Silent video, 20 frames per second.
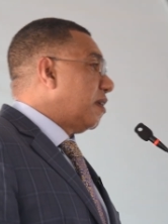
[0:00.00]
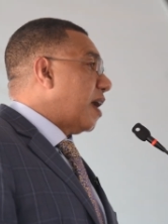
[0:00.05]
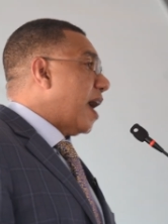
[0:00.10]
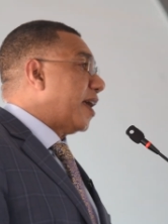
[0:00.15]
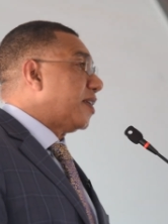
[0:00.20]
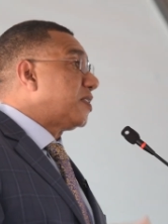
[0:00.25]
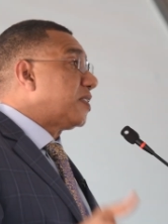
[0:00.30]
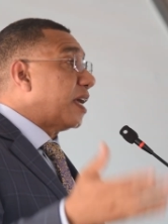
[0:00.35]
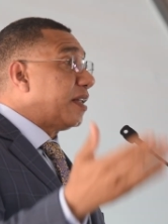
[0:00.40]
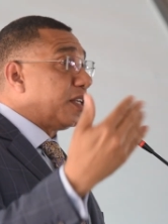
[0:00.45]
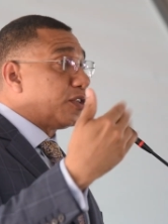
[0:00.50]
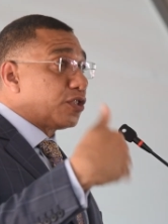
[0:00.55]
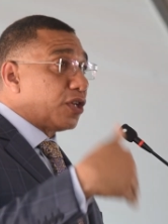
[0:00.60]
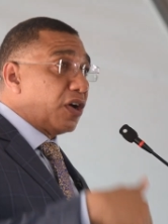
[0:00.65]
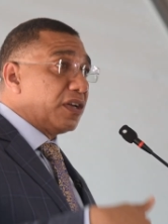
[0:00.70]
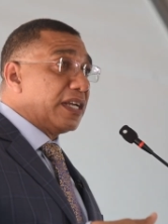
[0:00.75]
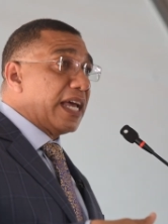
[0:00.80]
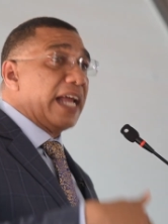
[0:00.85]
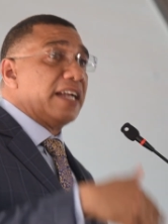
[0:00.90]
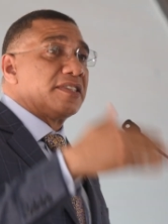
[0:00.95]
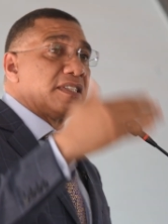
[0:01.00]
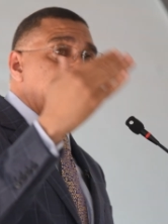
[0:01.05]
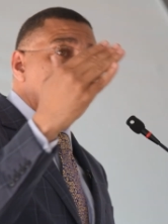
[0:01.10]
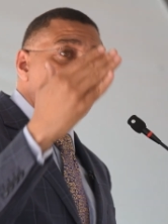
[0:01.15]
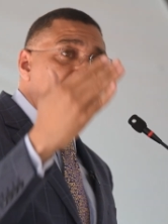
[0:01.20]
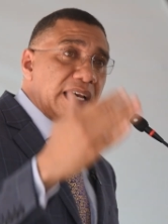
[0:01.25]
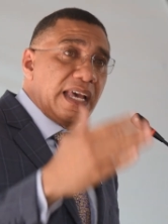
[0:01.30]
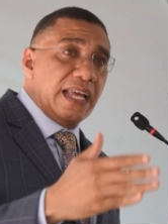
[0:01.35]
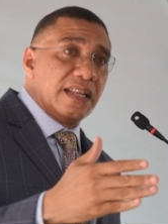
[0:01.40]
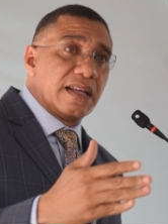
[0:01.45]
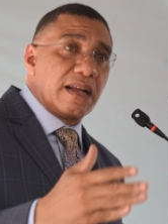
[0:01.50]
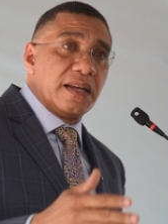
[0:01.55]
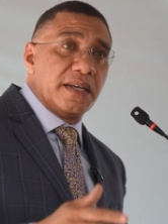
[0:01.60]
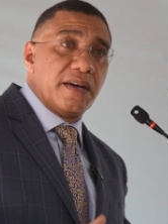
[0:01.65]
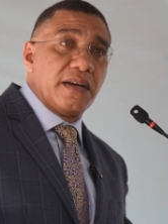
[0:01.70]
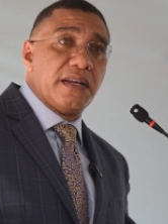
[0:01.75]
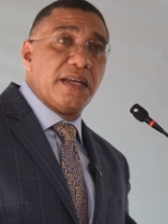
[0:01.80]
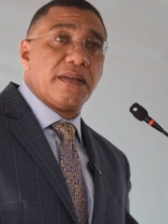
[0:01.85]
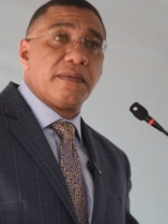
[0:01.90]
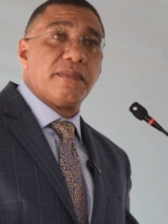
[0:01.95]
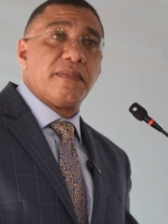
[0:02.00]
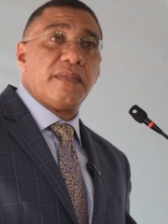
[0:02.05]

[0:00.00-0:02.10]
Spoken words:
I said it Sunday, I'll say it again clearly.